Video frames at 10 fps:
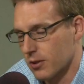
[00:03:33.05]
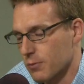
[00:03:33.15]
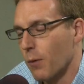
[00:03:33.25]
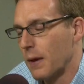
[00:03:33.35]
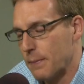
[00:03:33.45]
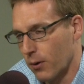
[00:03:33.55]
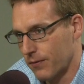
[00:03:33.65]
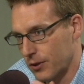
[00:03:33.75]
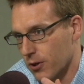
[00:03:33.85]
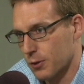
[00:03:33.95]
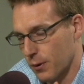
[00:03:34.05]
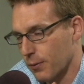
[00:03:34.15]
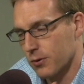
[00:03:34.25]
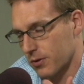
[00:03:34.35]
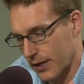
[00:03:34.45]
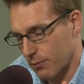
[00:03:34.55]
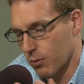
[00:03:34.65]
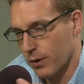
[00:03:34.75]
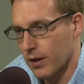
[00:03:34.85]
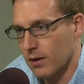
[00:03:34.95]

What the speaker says: there's more people. If they charge per person, they get more money.